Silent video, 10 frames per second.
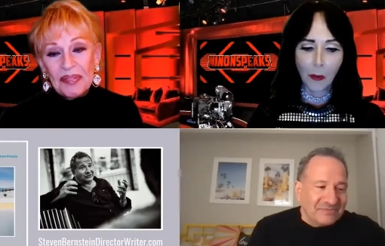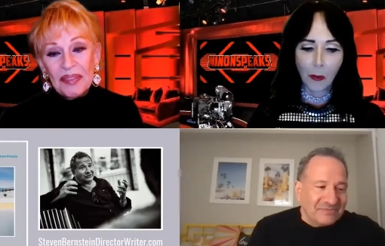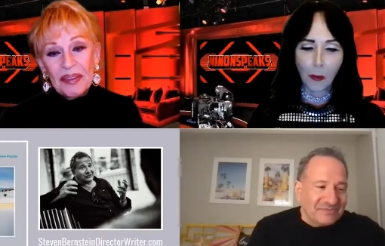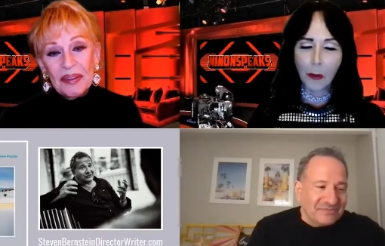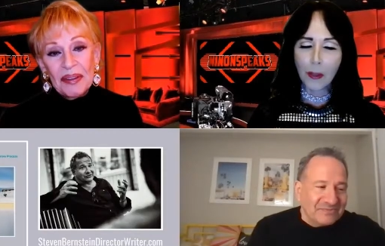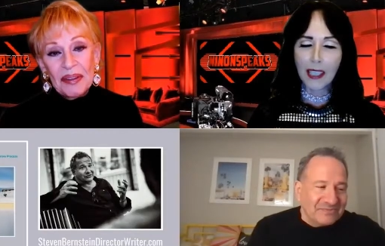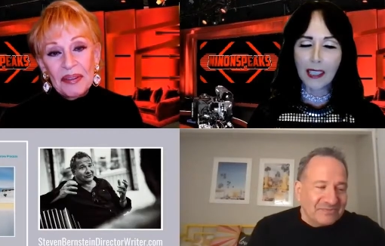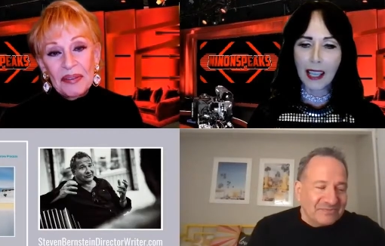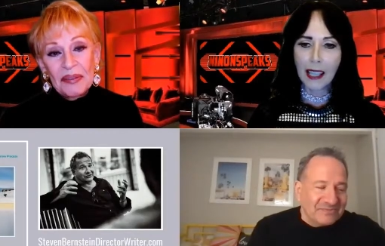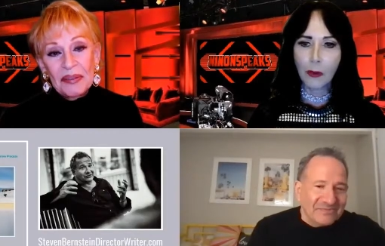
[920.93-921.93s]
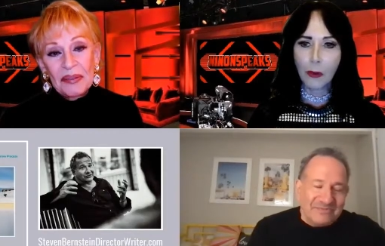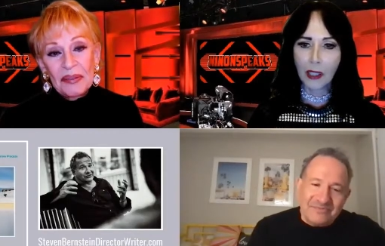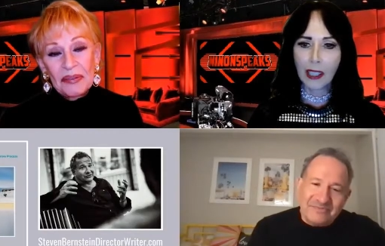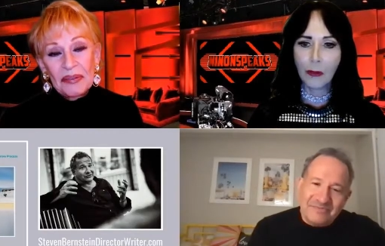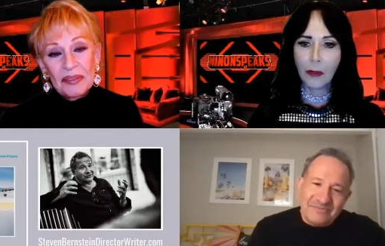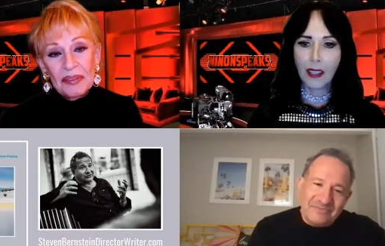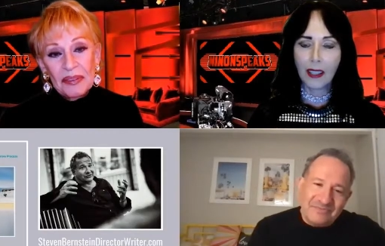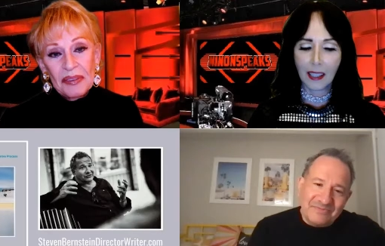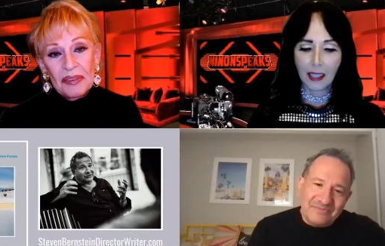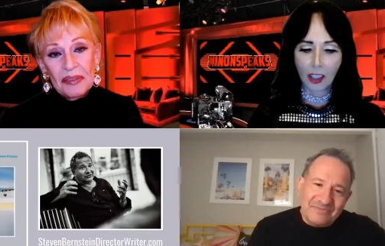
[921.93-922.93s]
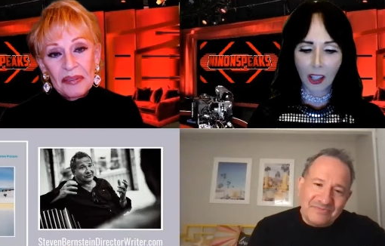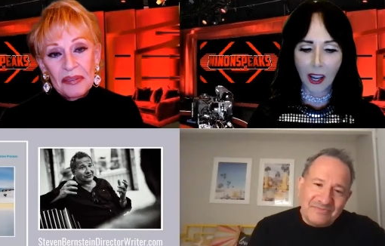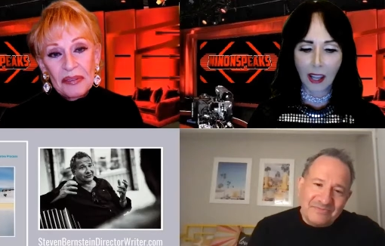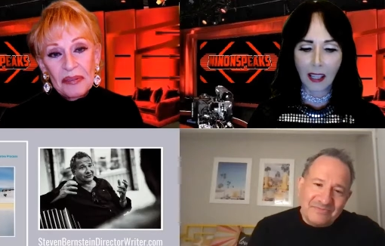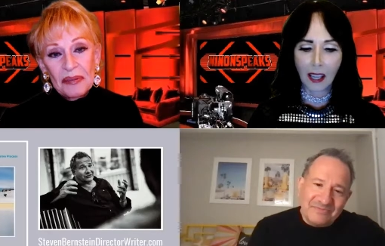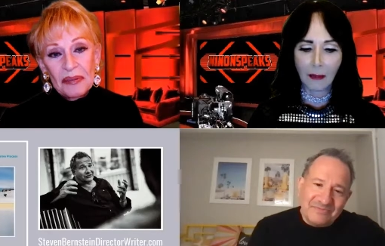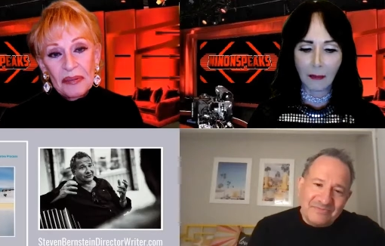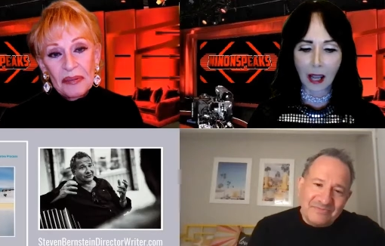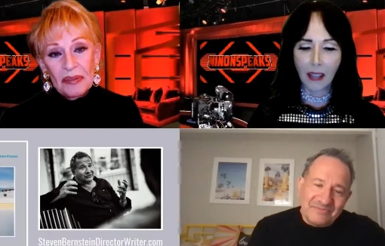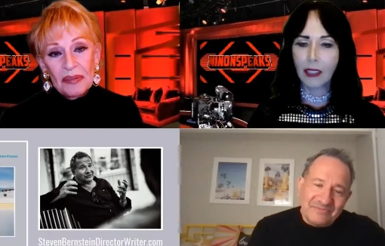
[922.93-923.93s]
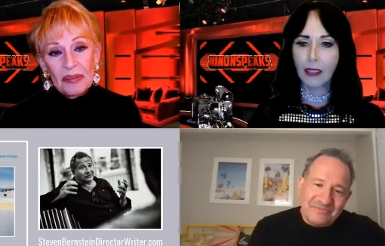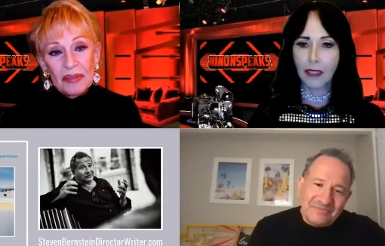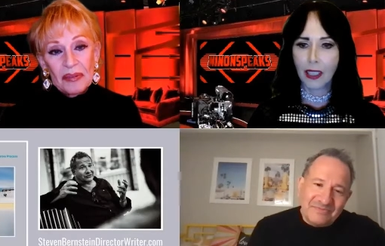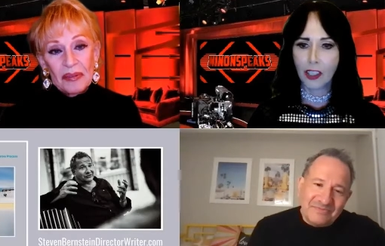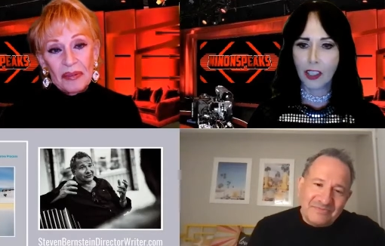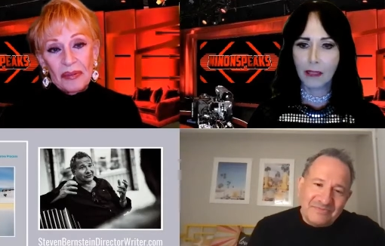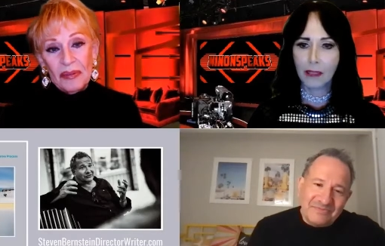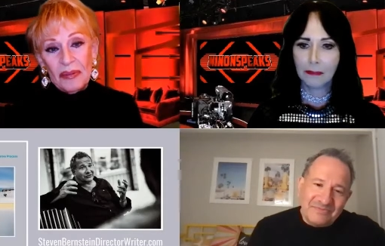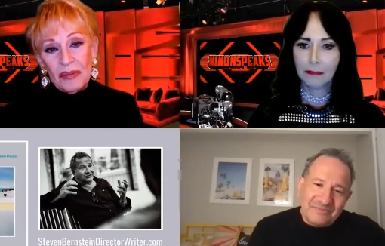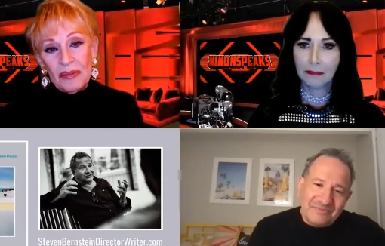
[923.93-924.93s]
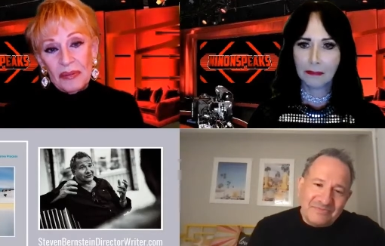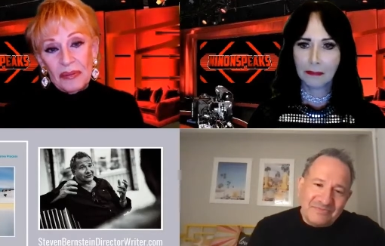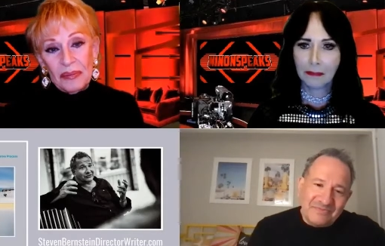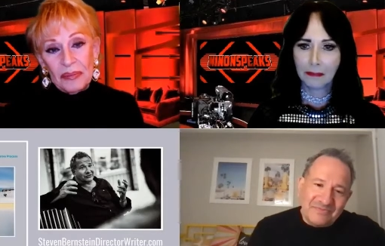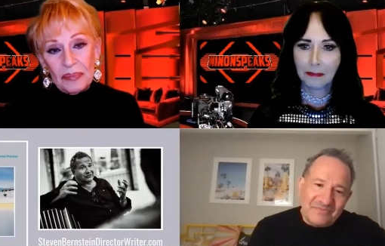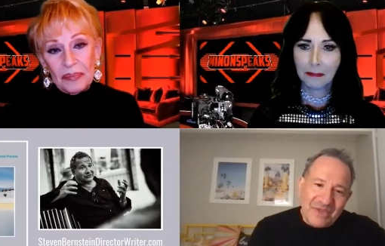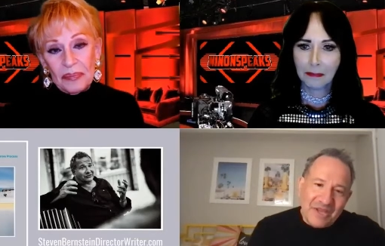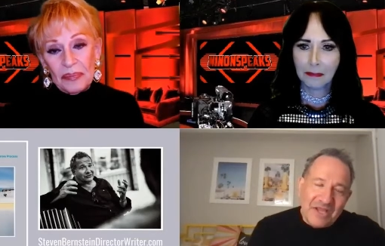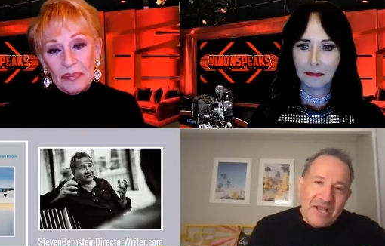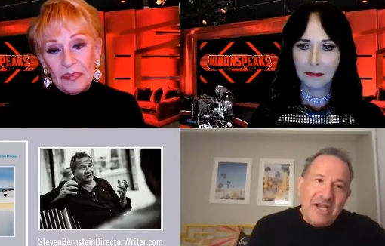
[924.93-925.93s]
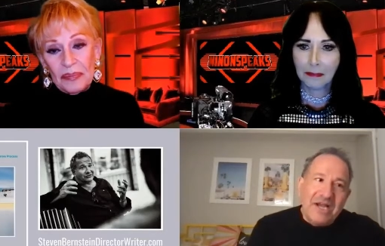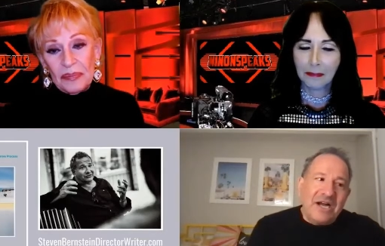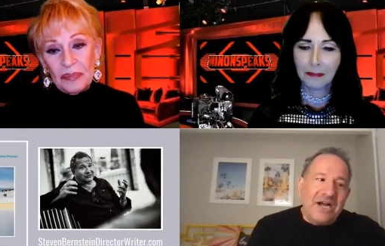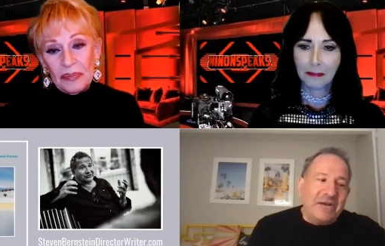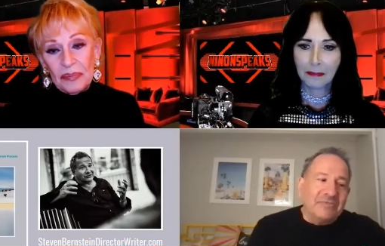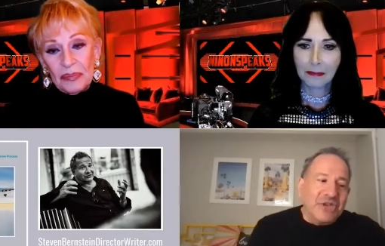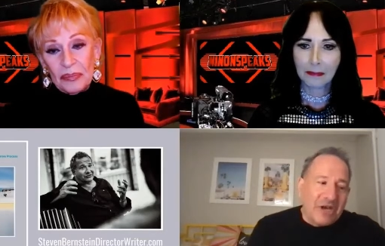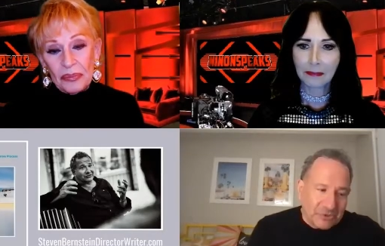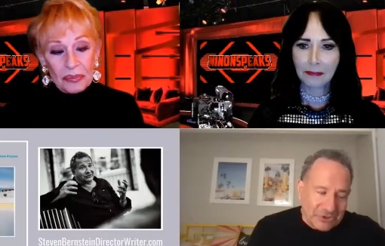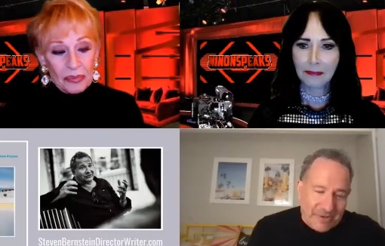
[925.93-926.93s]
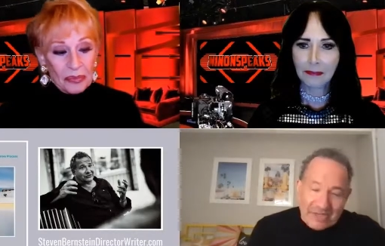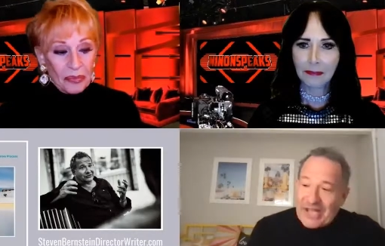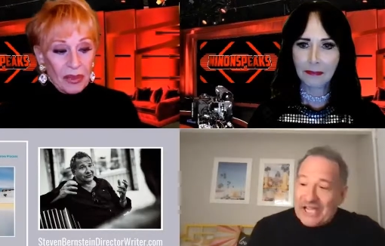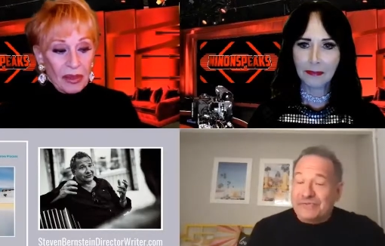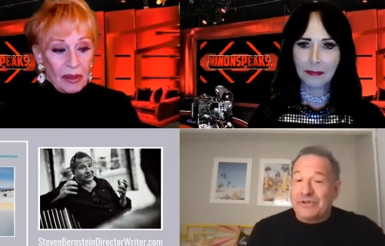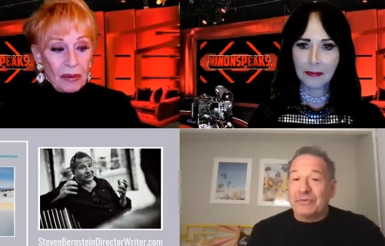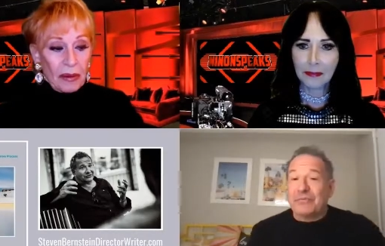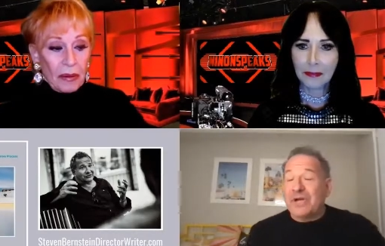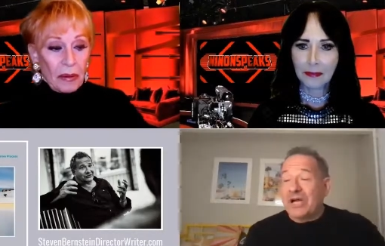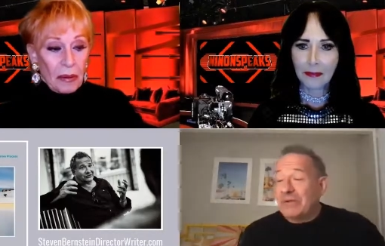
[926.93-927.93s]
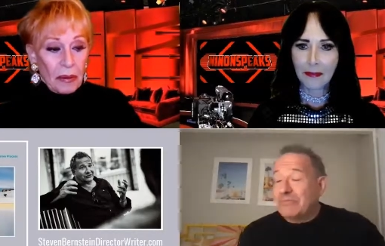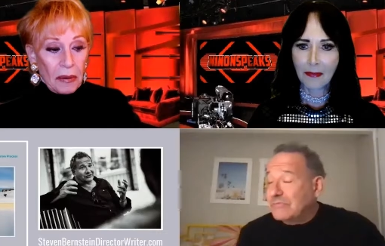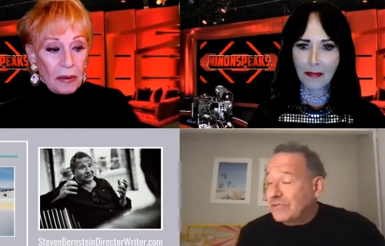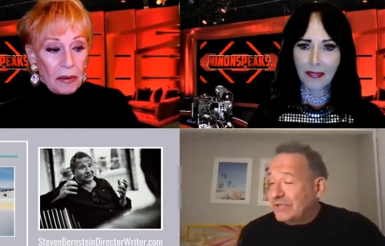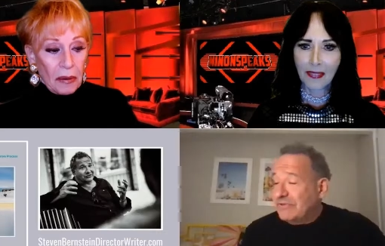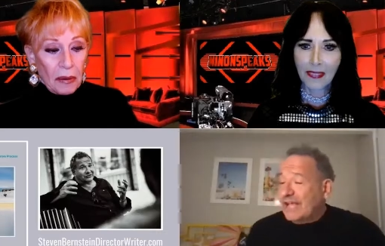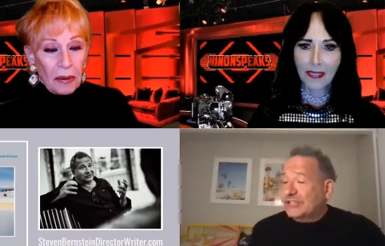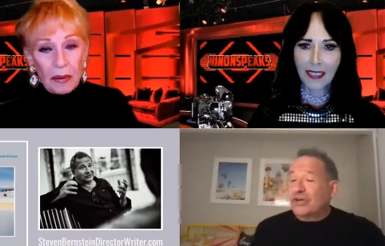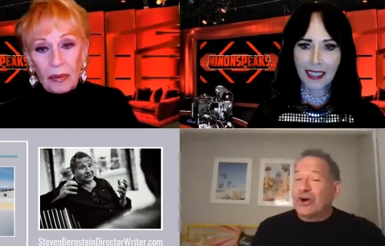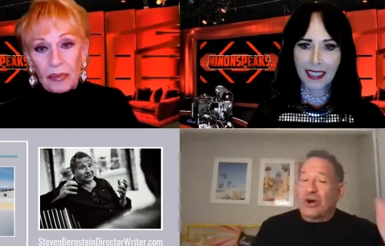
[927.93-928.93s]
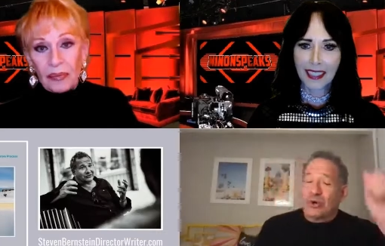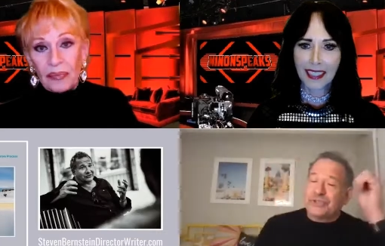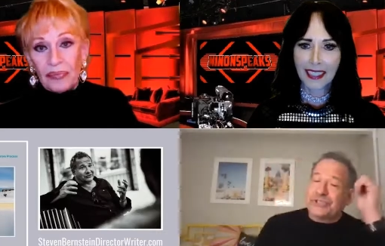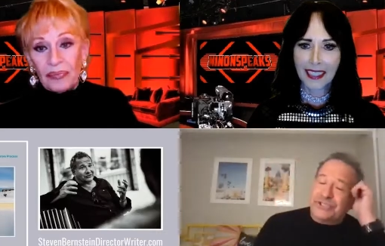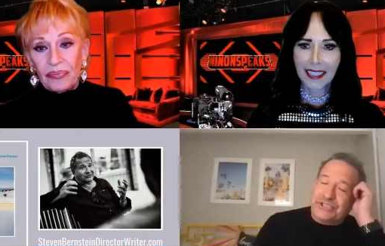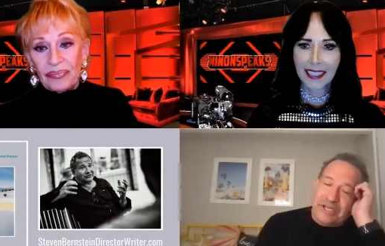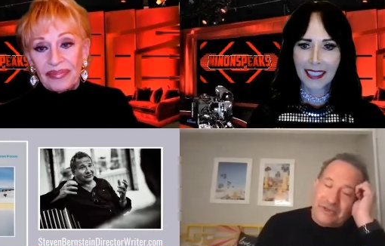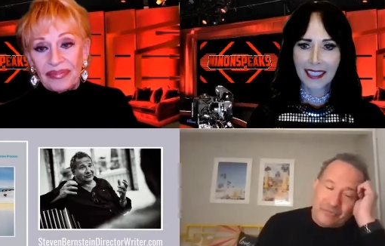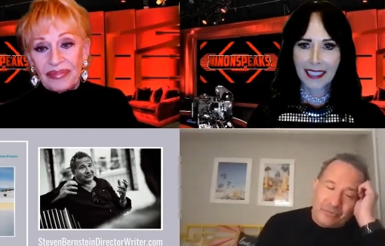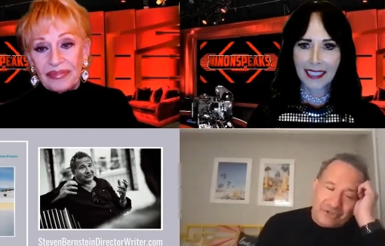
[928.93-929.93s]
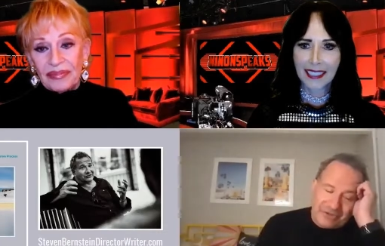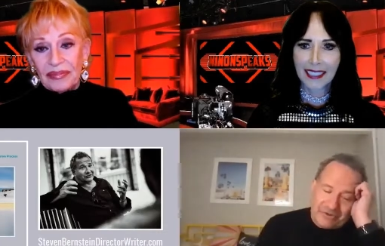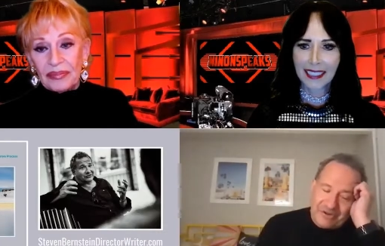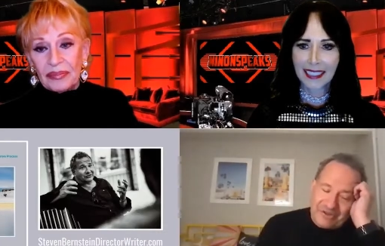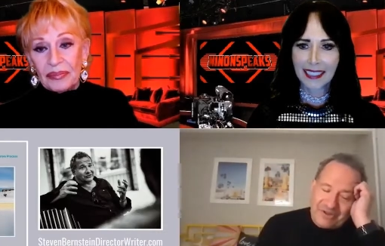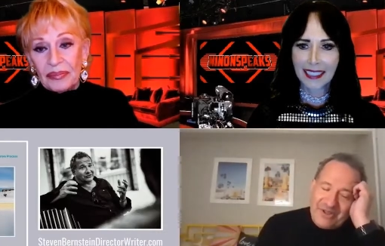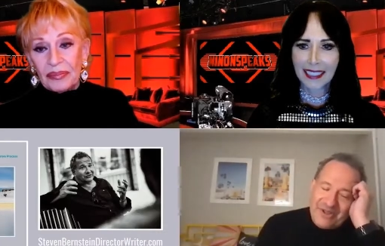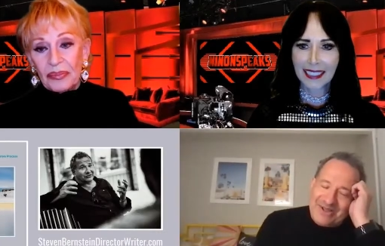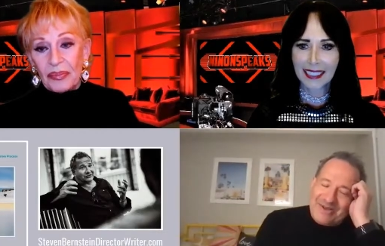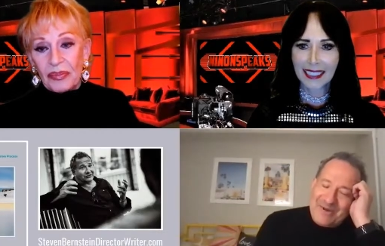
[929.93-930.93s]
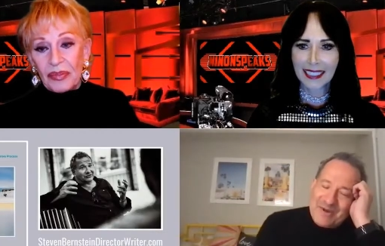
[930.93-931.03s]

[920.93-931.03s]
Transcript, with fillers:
Speaker 1: what was it like working with John Malkovich?
Speaker 2: Um, John was in my last film, um, Last Call, which is um, was in uh,